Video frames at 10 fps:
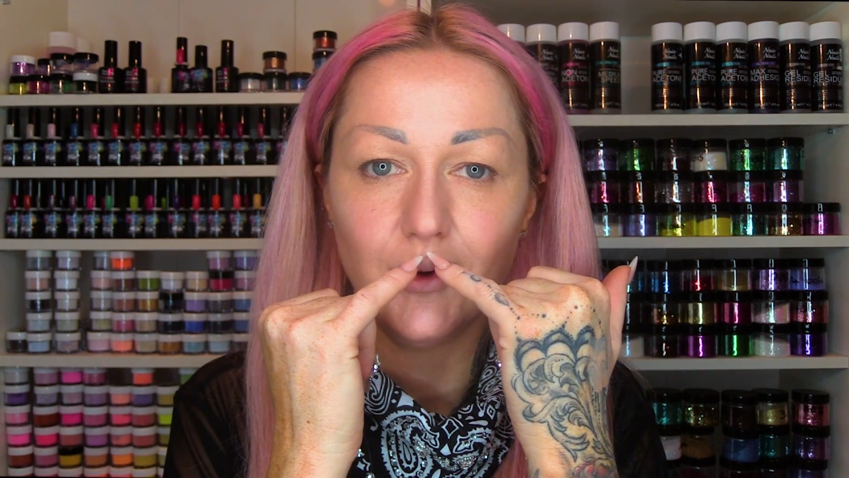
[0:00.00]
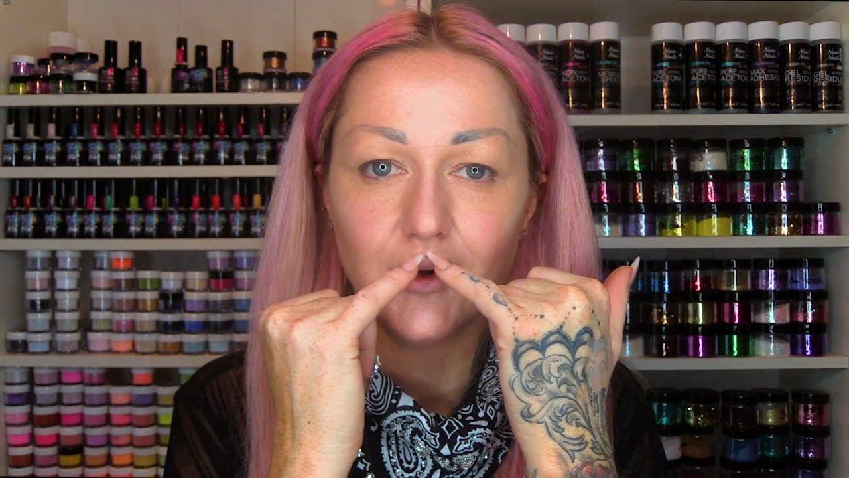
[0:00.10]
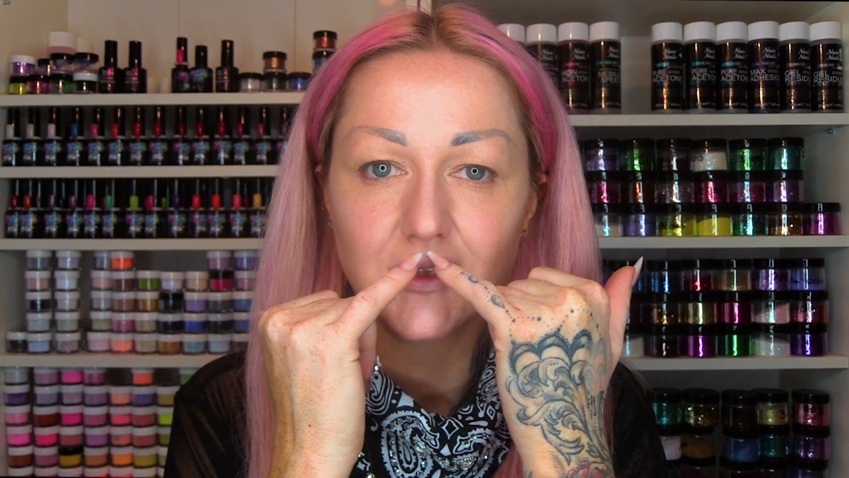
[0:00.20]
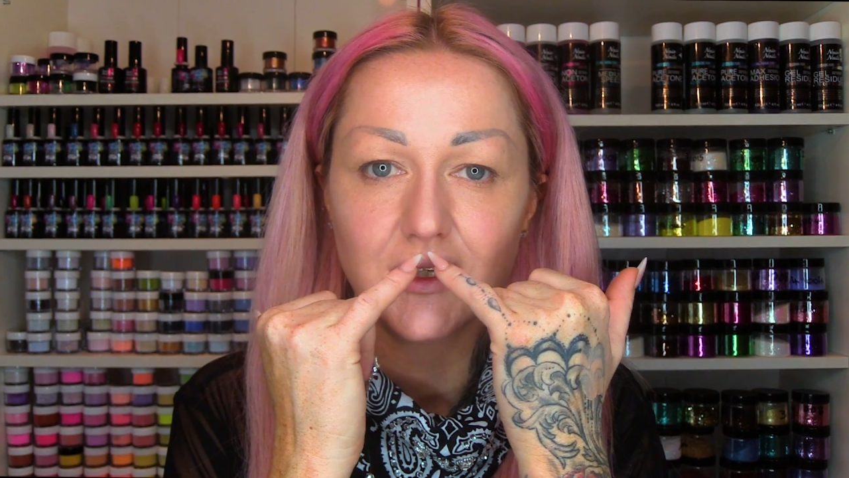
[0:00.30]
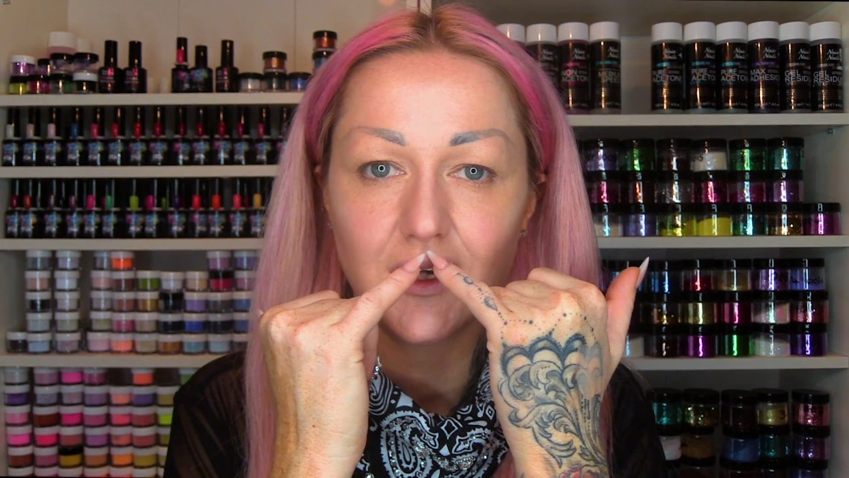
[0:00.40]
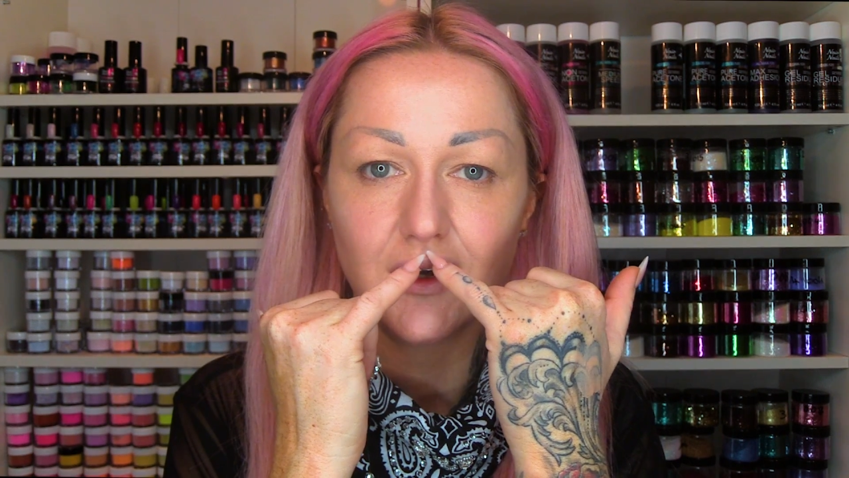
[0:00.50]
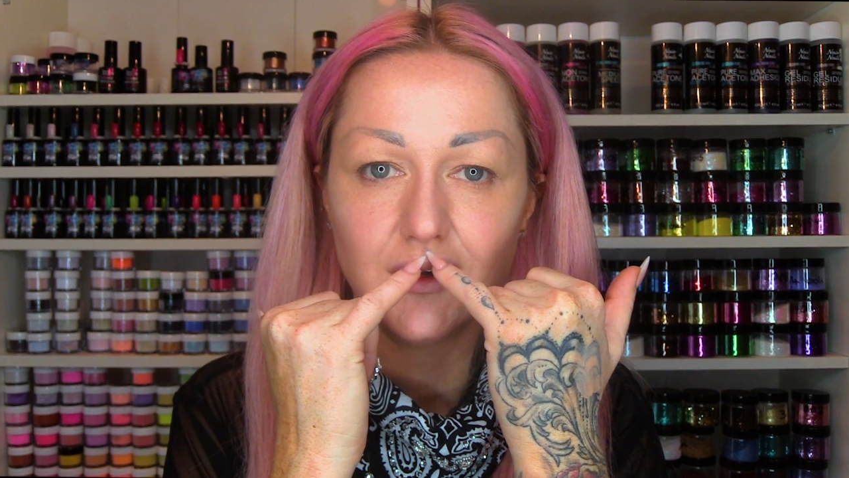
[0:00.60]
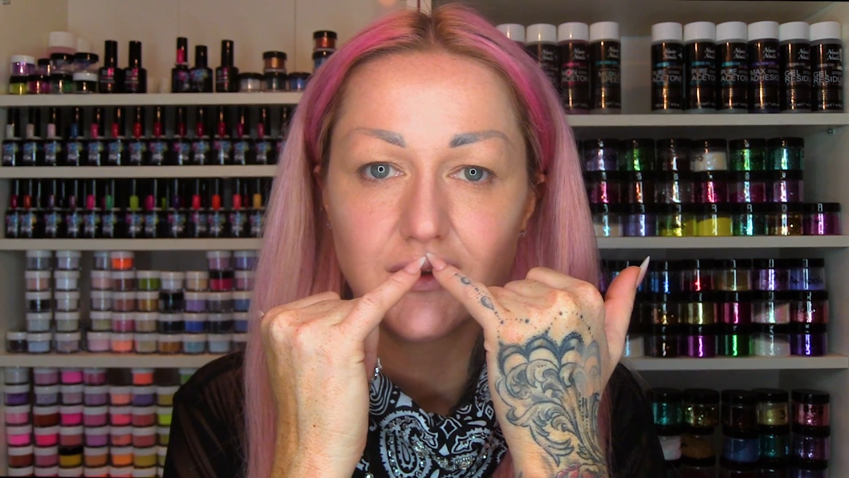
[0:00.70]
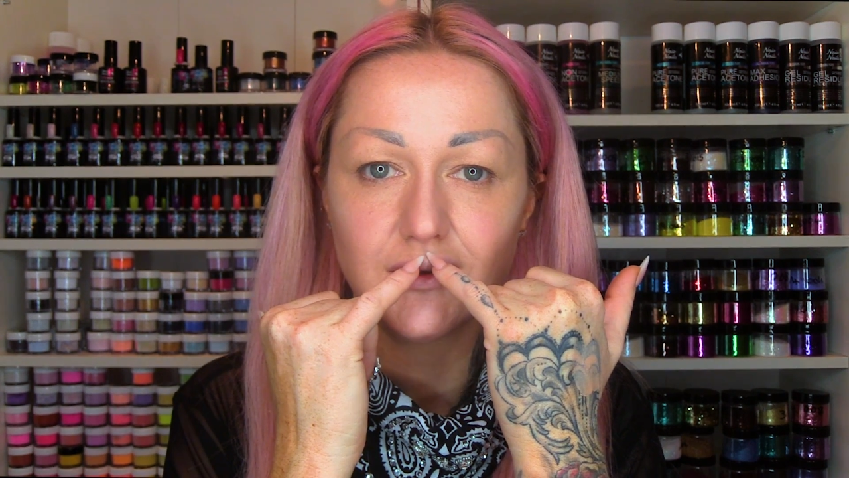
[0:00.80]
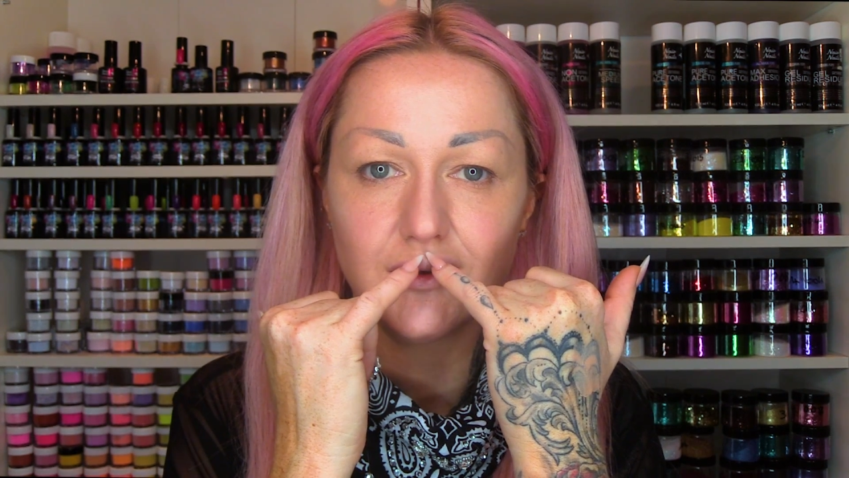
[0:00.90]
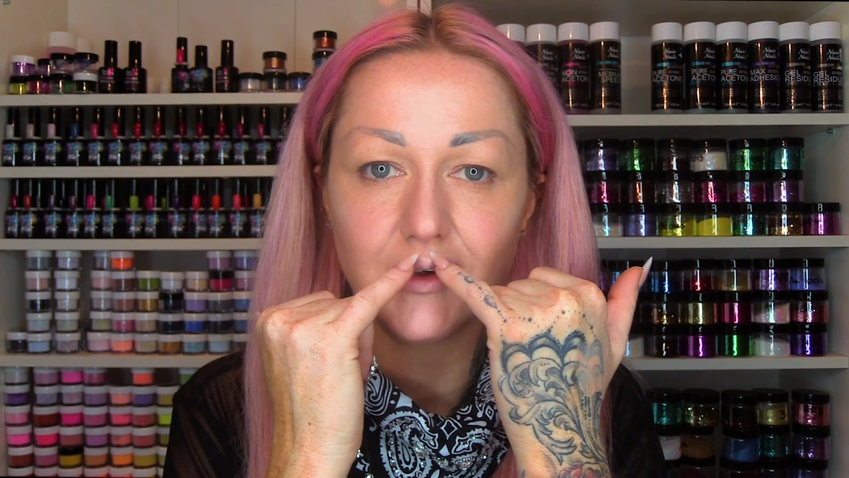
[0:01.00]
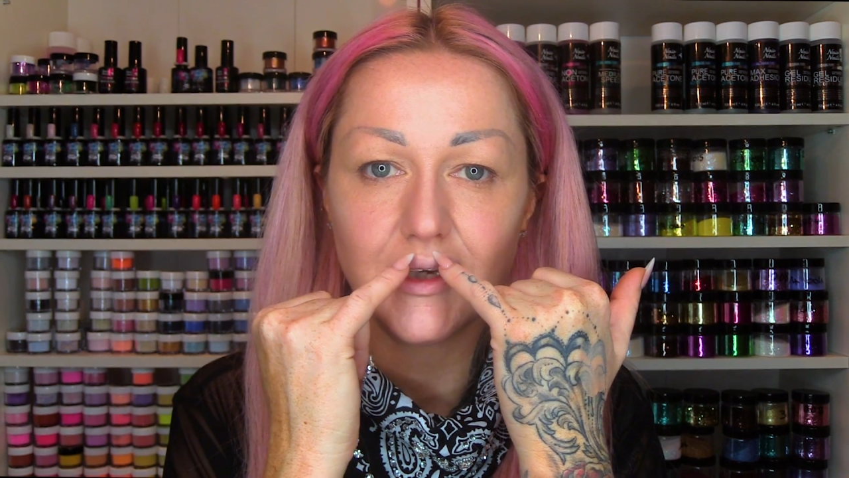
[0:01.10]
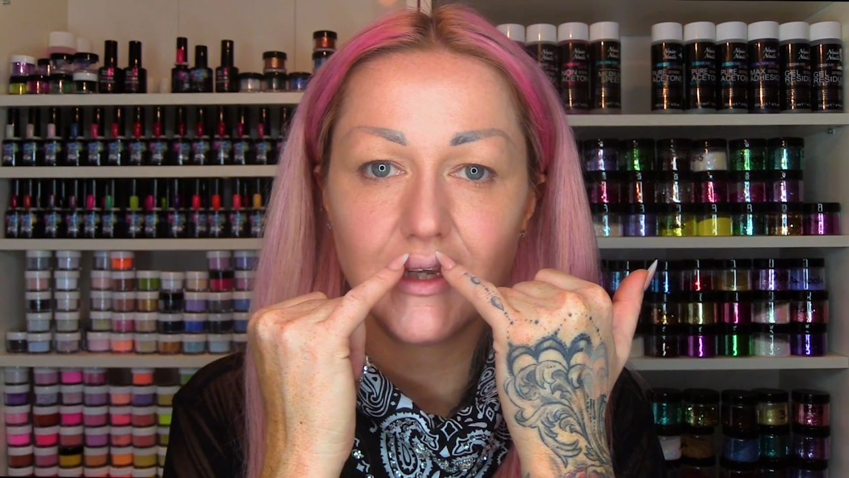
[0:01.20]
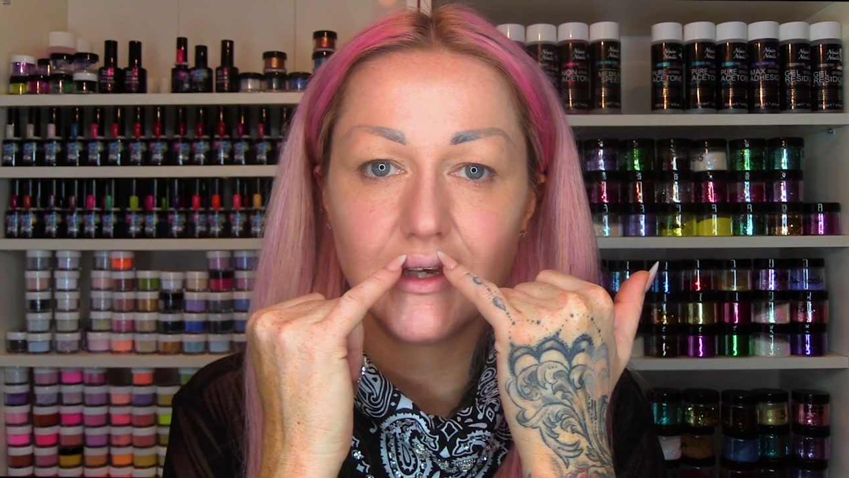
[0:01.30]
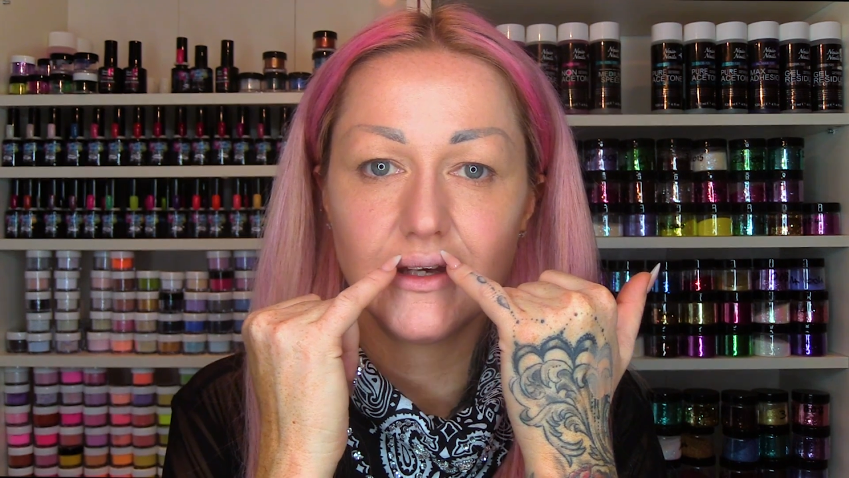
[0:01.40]
put a contour in
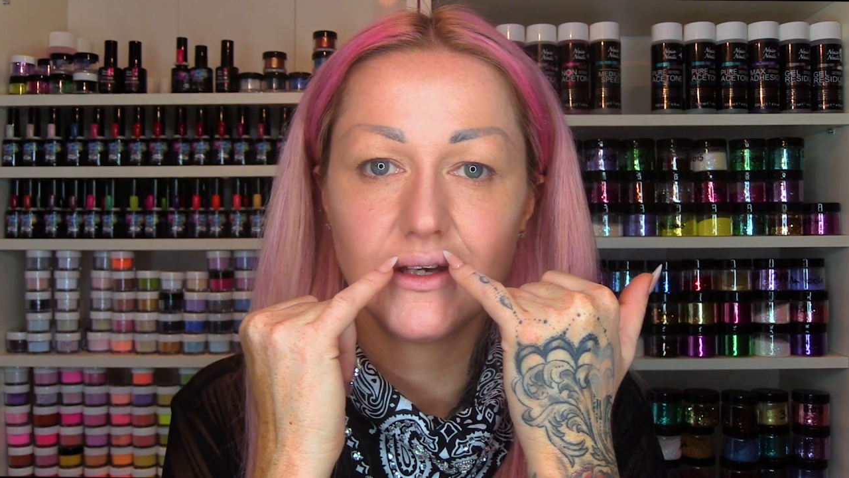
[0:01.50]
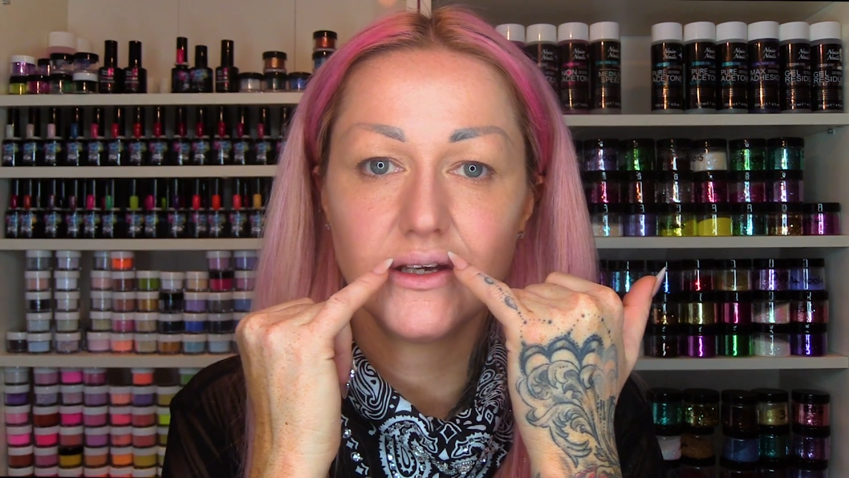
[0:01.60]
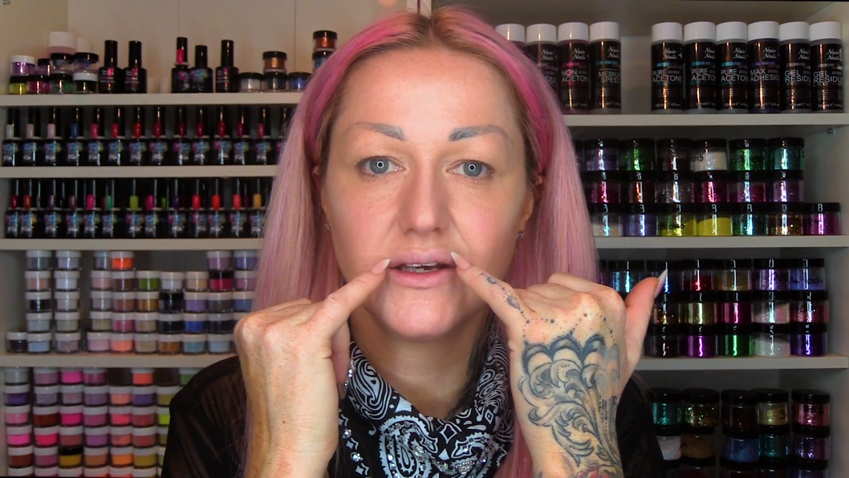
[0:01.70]
here,